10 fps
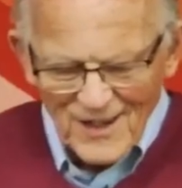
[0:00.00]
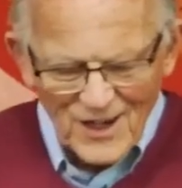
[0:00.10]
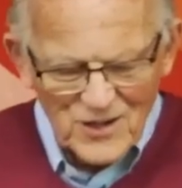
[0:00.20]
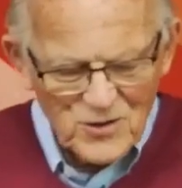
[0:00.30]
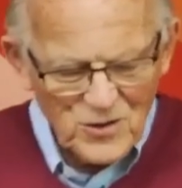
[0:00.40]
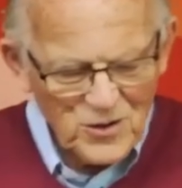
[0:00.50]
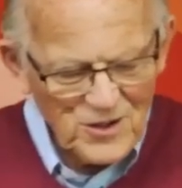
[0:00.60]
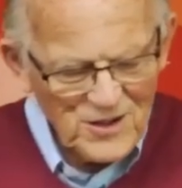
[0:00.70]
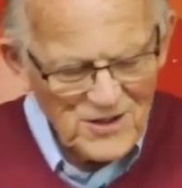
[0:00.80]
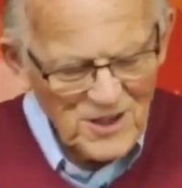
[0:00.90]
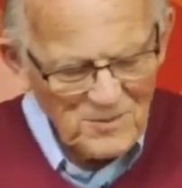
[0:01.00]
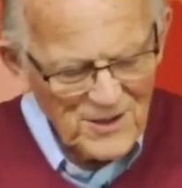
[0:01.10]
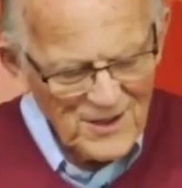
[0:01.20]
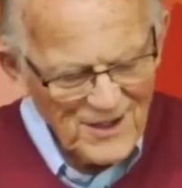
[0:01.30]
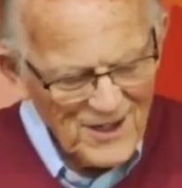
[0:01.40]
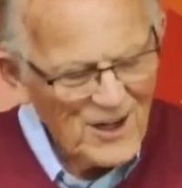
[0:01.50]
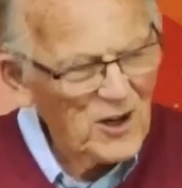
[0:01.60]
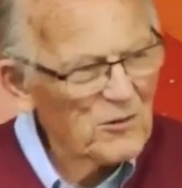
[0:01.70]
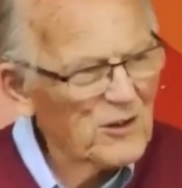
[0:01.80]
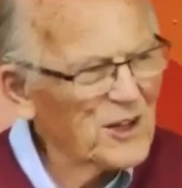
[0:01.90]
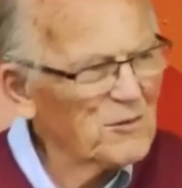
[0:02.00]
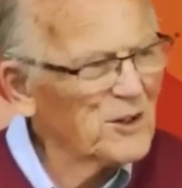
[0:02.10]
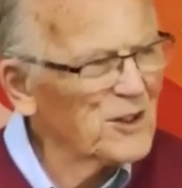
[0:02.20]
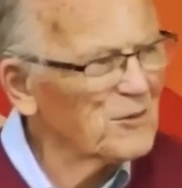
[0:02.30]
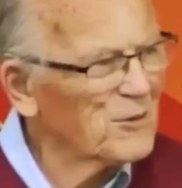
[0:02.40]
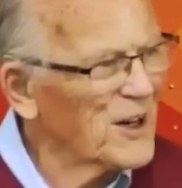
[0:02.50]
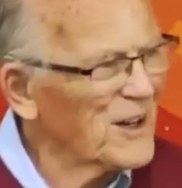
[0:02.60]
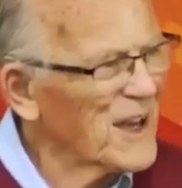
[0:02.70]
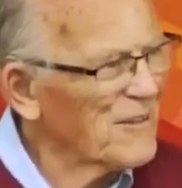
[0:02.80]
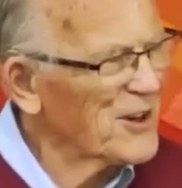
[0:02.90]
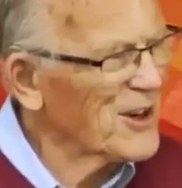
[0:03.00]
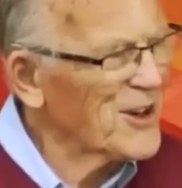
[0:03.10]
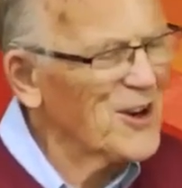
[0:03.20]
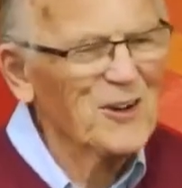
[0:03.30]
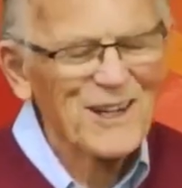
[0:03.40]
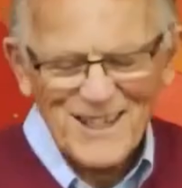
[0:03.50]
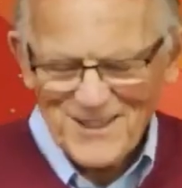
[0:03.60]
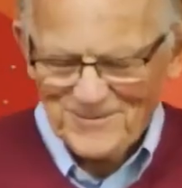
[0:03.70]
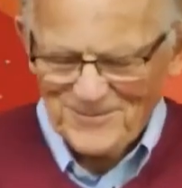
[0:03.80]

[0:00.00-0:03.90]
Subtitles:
I saw it as something really worthwhile having a go at.